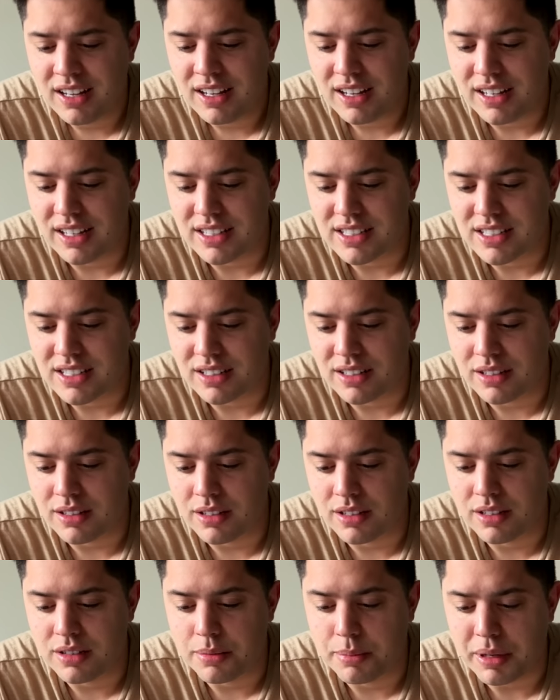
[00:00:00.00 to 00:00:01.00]
It's
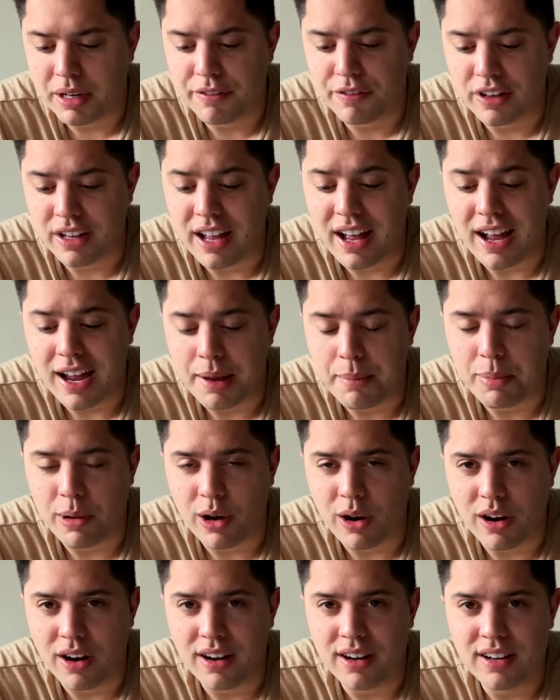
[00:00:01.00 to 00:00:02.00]
a bit of a high
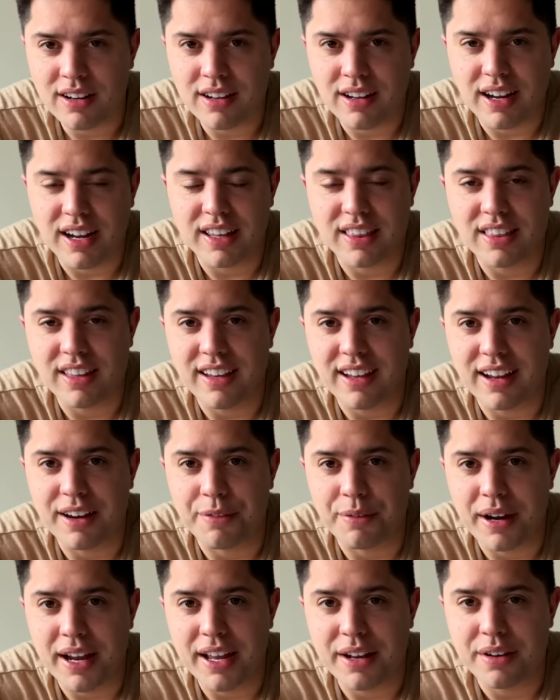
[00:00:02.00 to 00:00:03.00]
bar. I think I
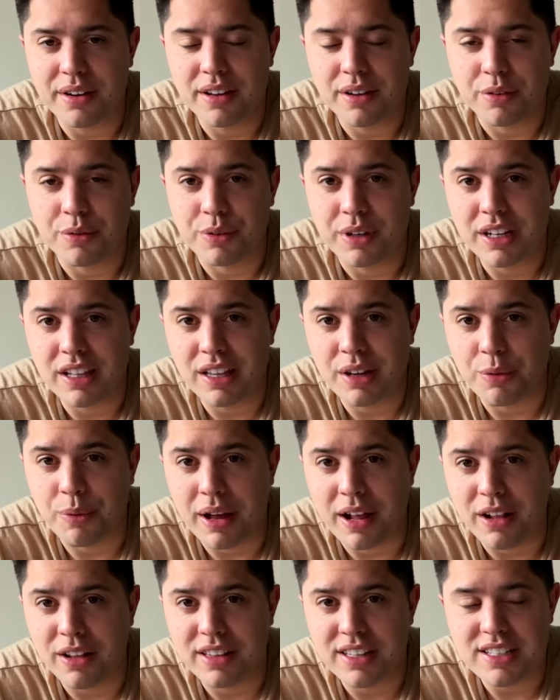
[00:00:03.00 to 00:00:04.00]
ran really
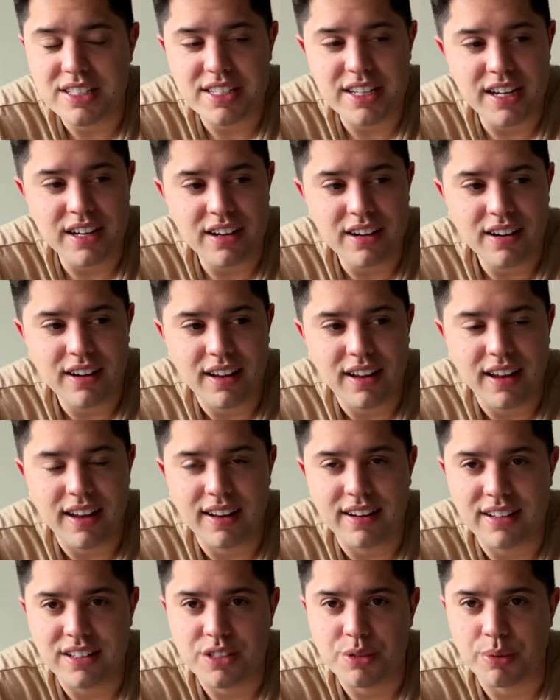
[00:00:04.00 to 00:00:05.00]
well this year,
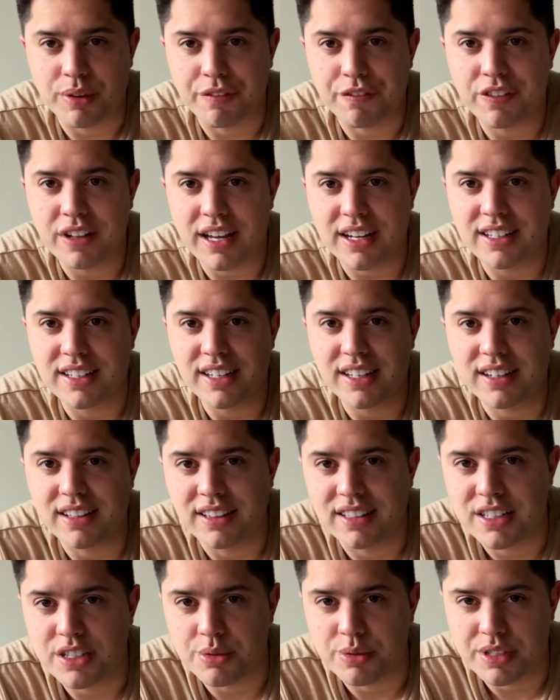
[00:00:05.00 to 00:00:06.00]
and it's reflected
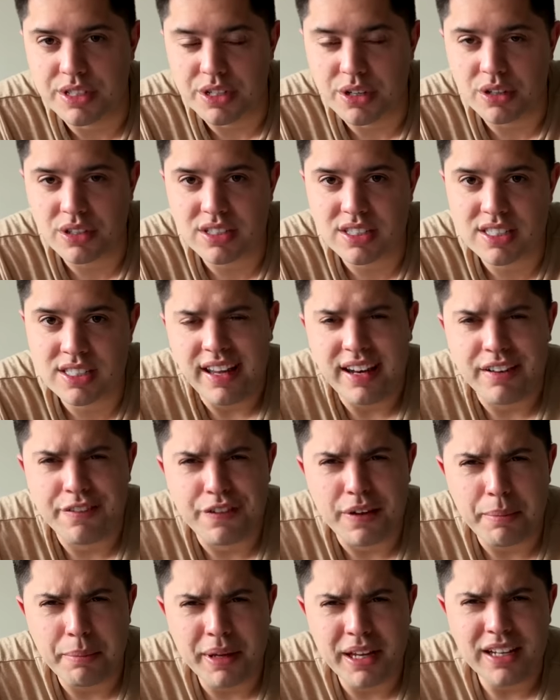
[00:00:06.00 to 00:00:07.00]
in these results. And if
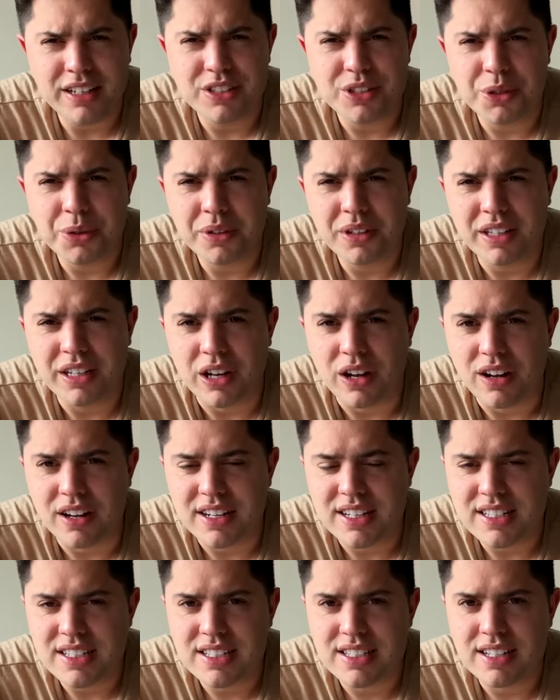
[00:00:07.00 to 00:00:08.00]
I'm being totally
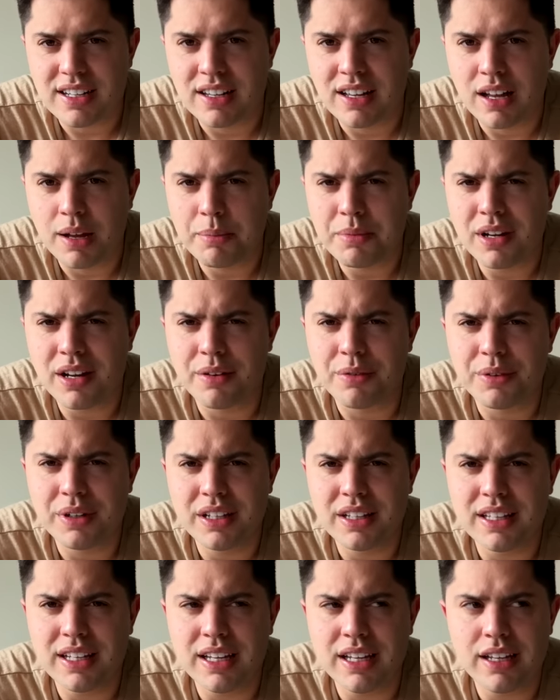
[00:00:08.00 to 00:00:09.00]
honest, I'm not
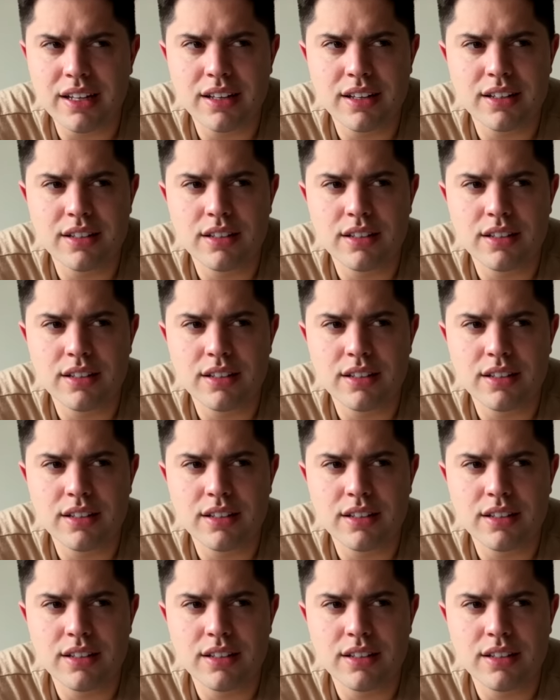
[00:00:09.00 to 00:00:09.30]
really